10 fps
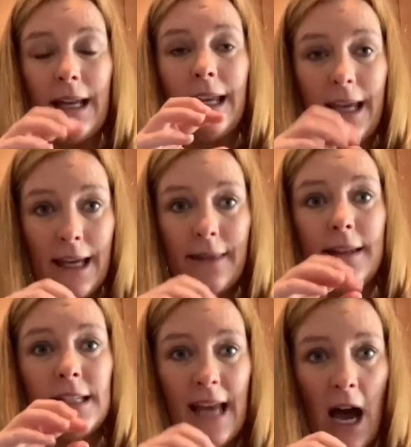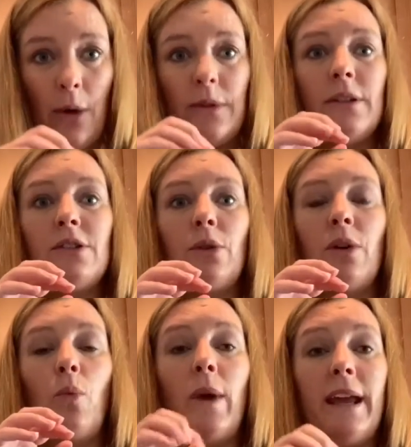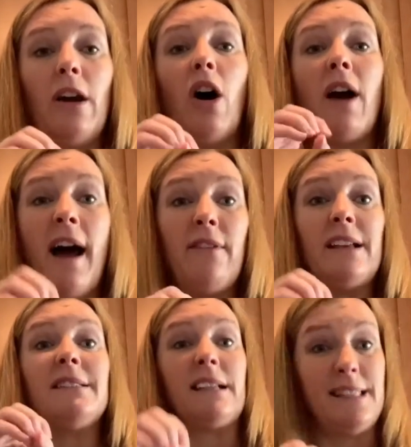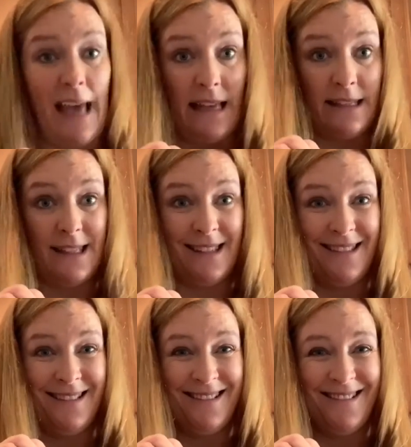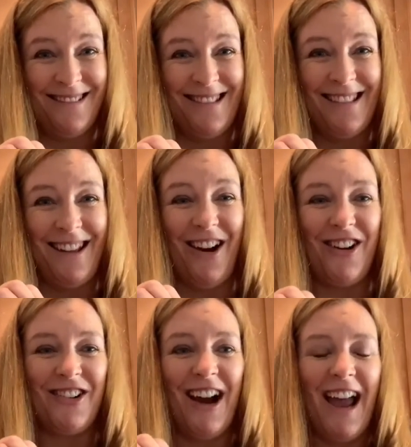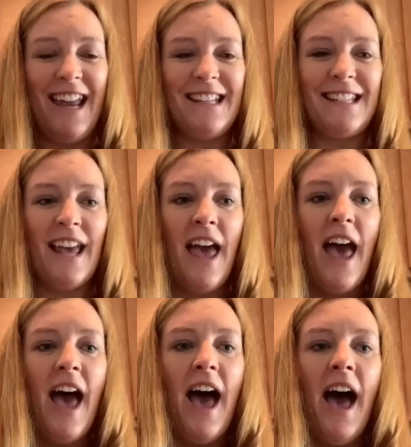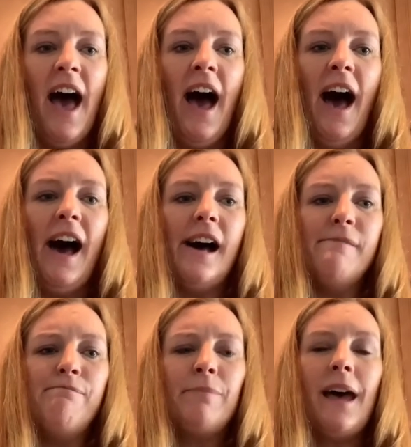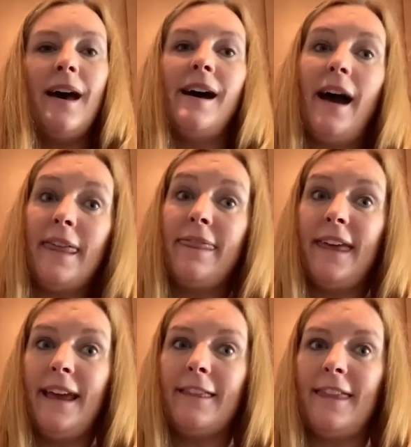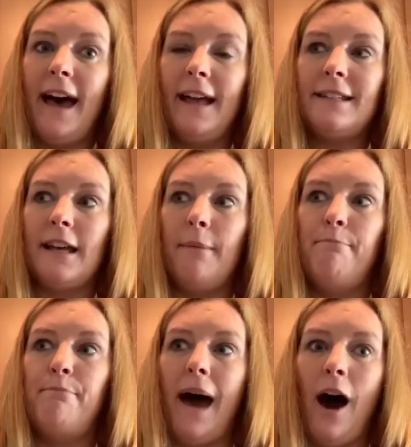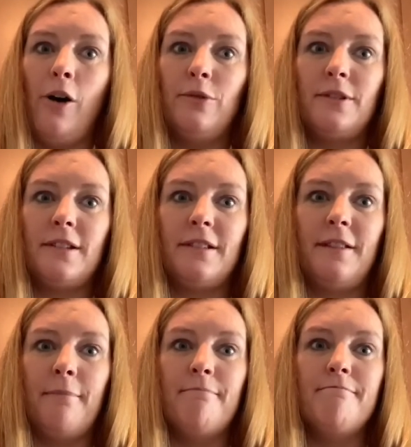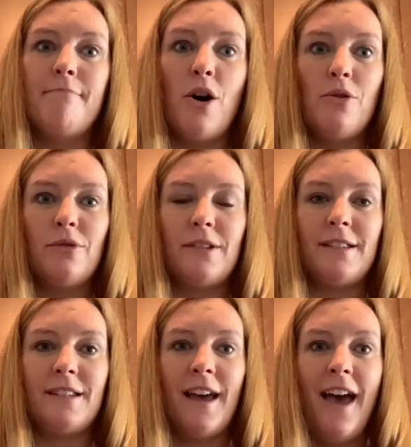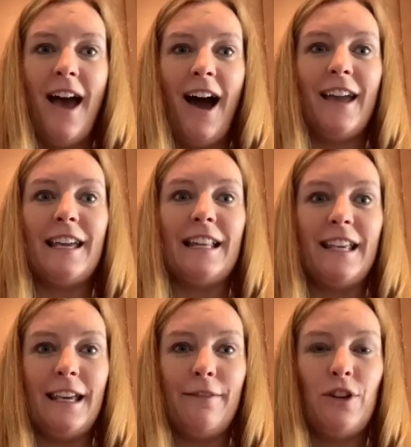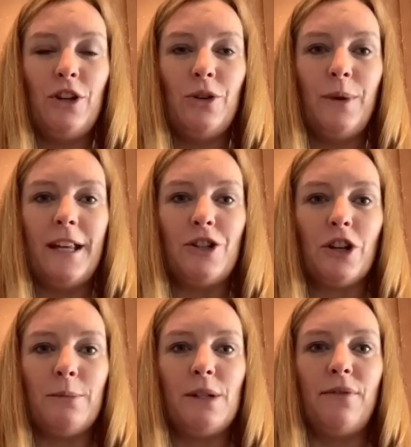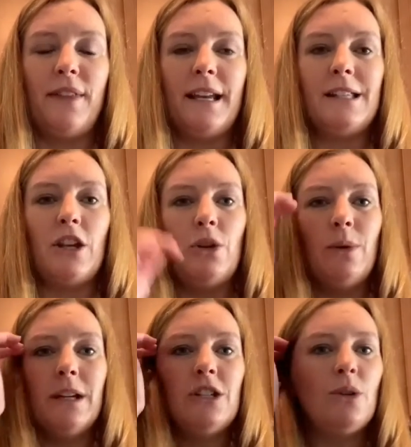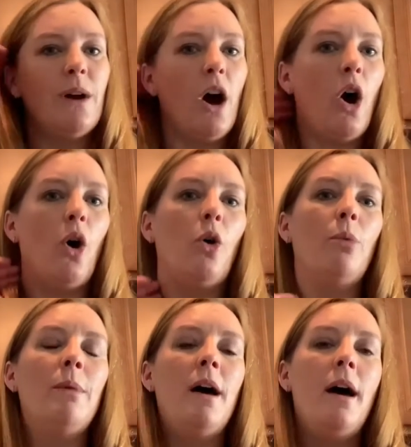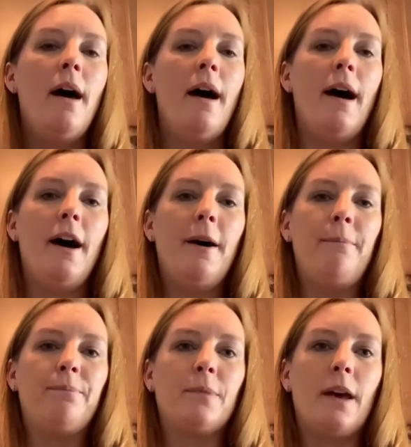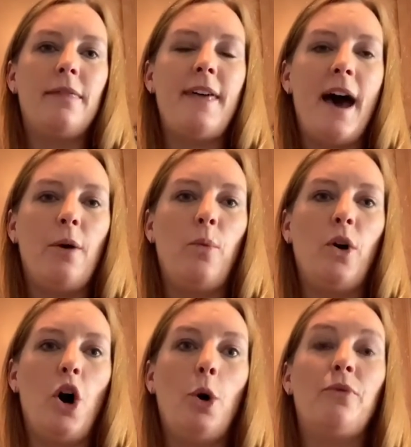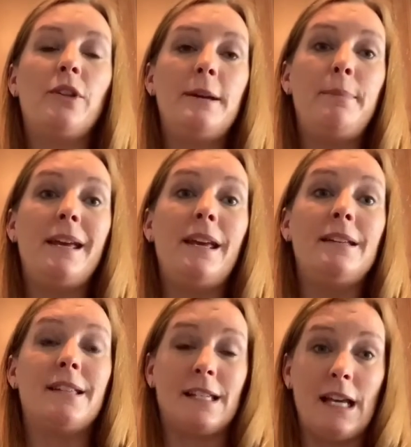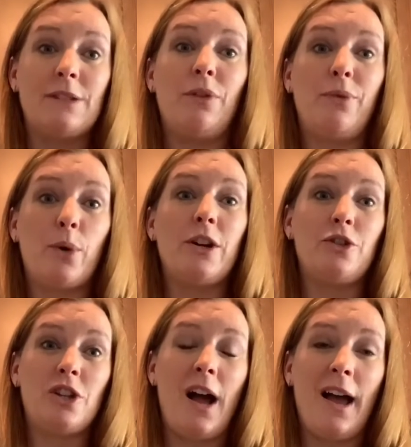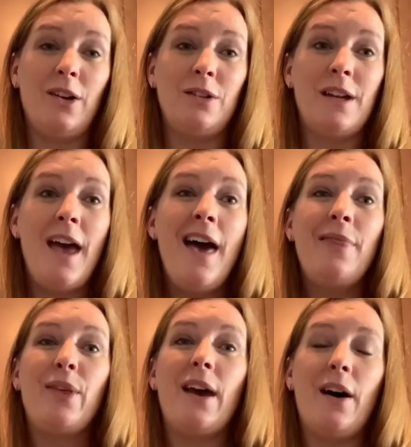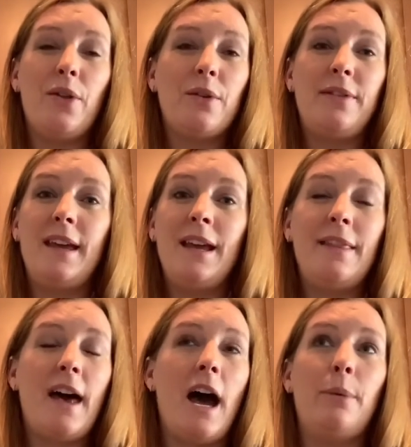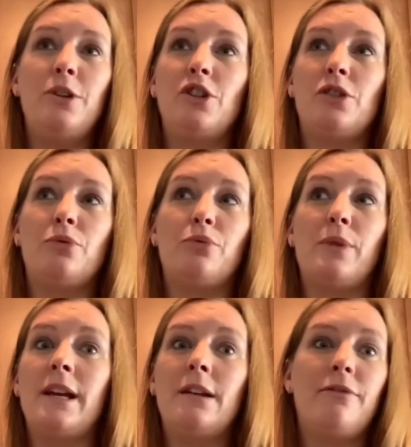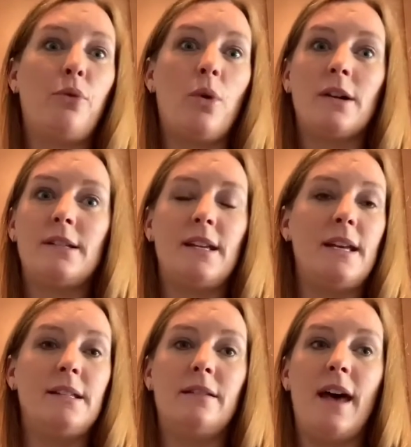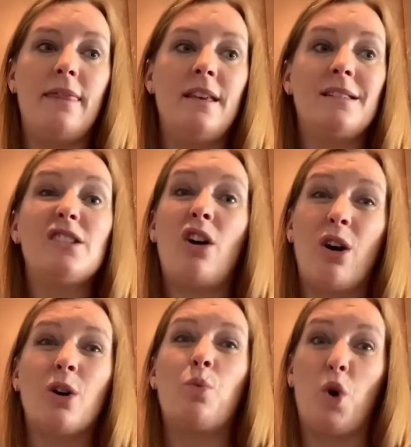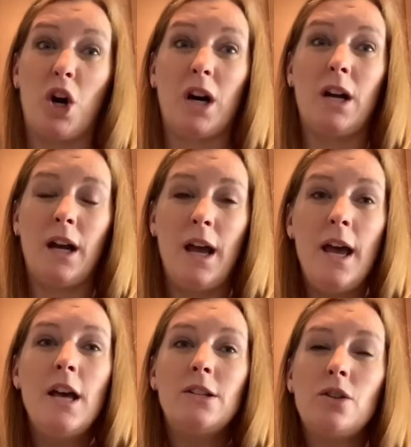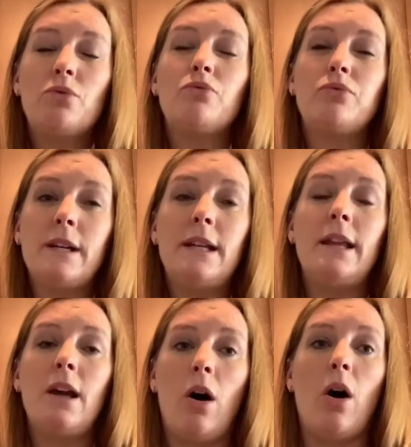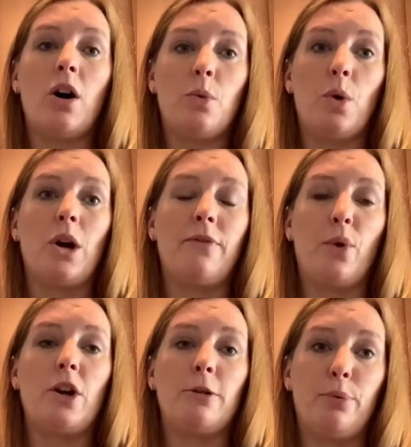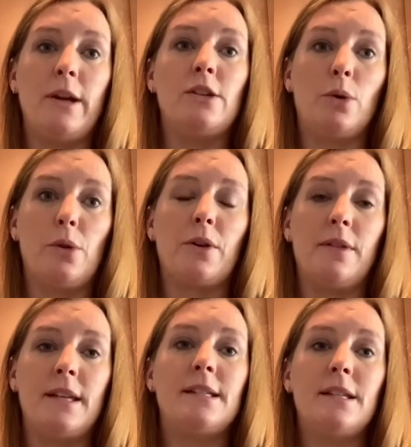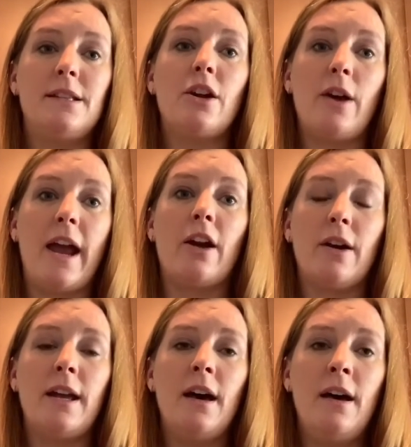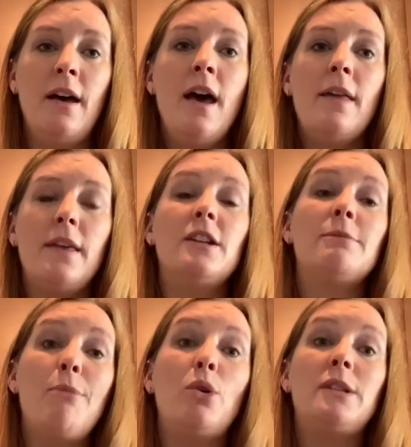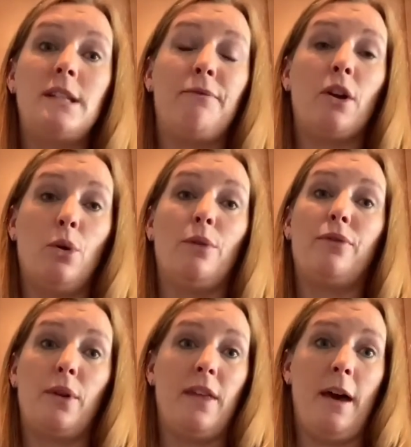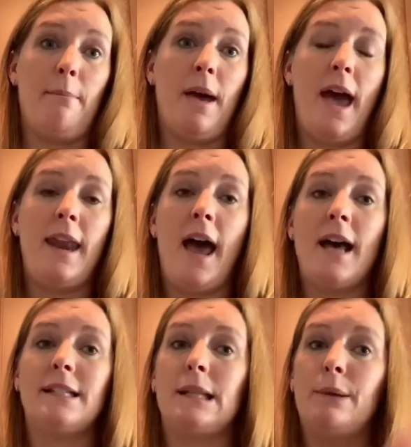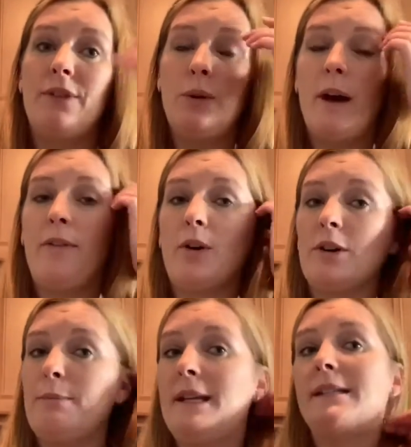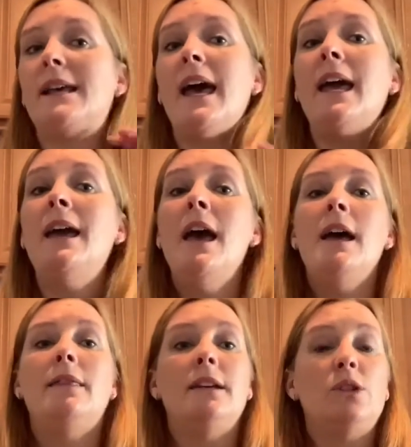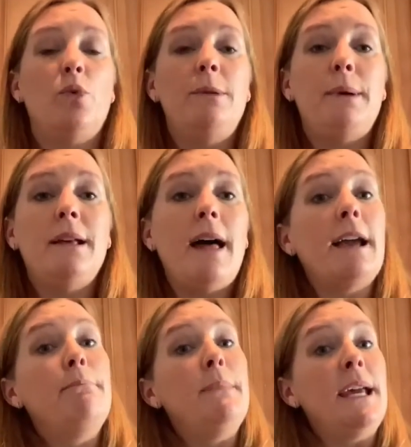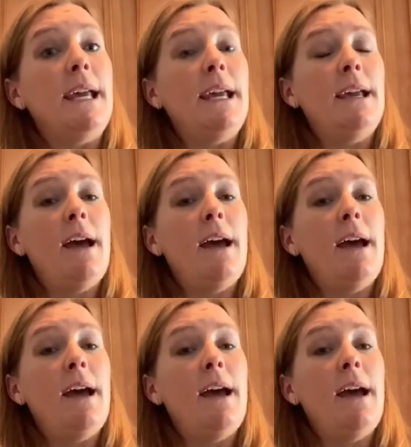get the sound so that we are having success. All right? I think that's about the most I can give you in terms of things that you can do at home that will hopefully be successful for your child. The other thing that I would just reinforce is that this is hard work. This is really hard work for your preschooler. This is their area that is most difficult for them. And as some of you have heard me say, this would be like me